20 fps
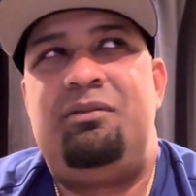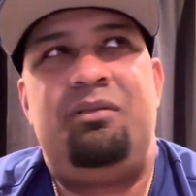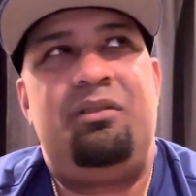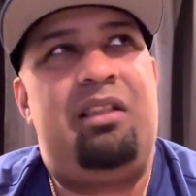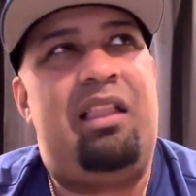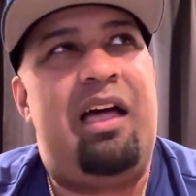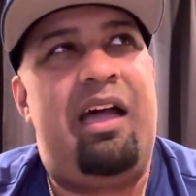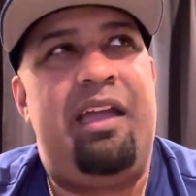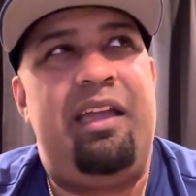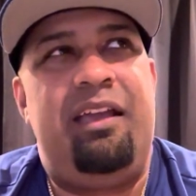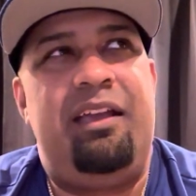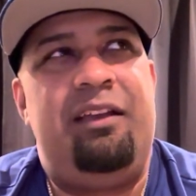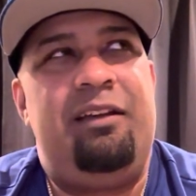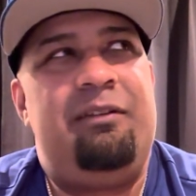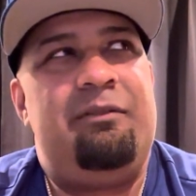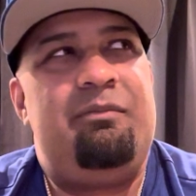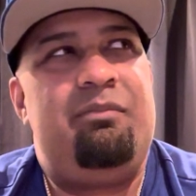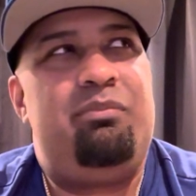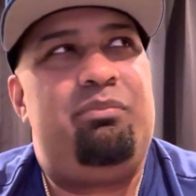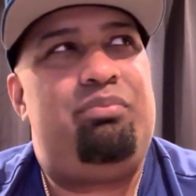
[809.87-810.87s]
like
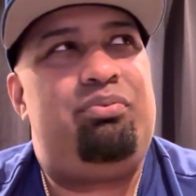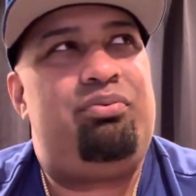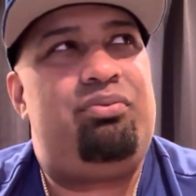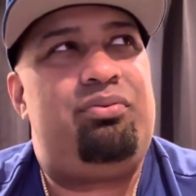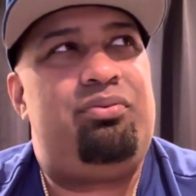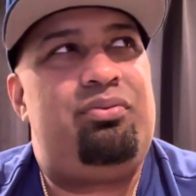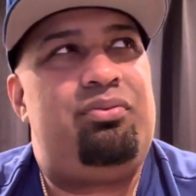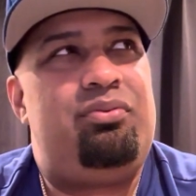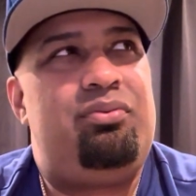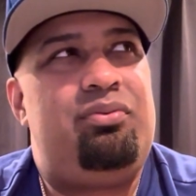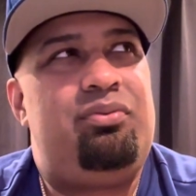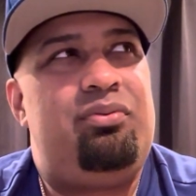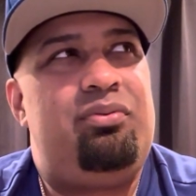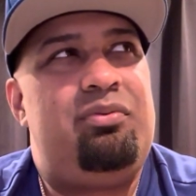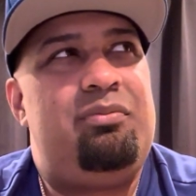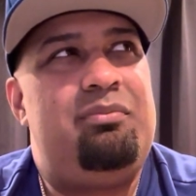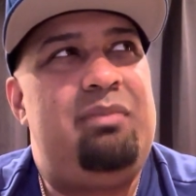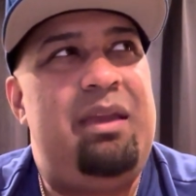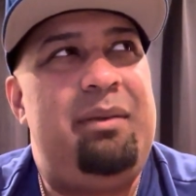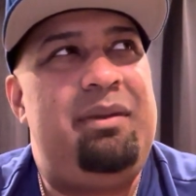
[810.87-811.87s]

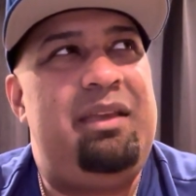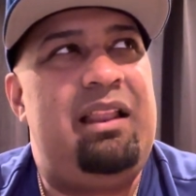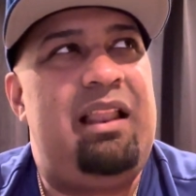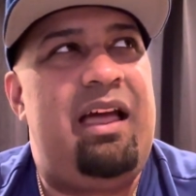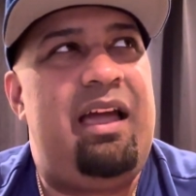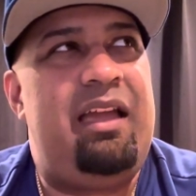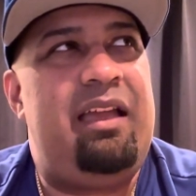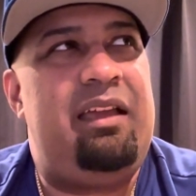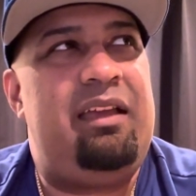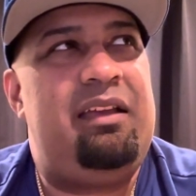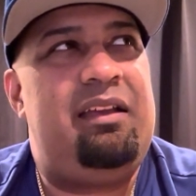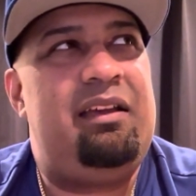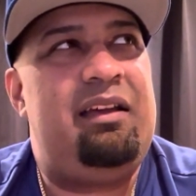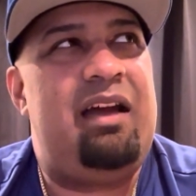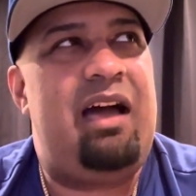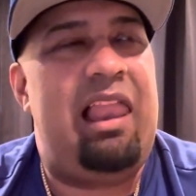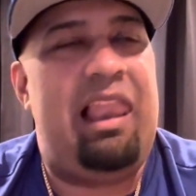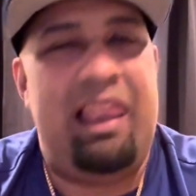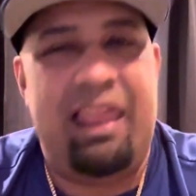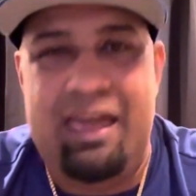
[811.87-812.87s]
maybe like
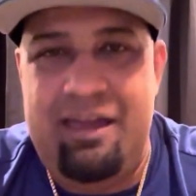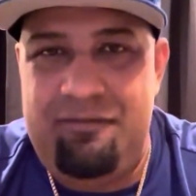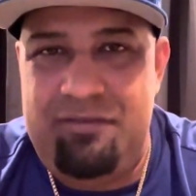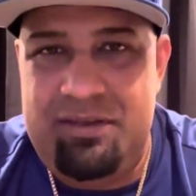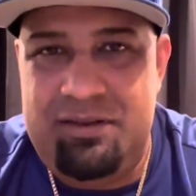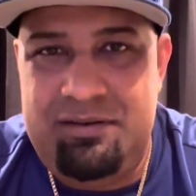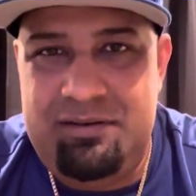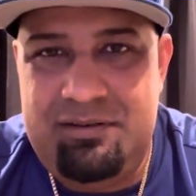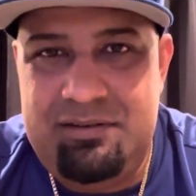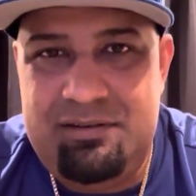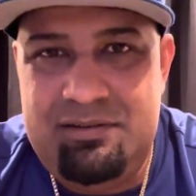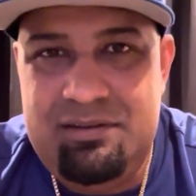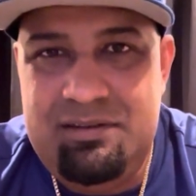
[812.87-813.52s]
11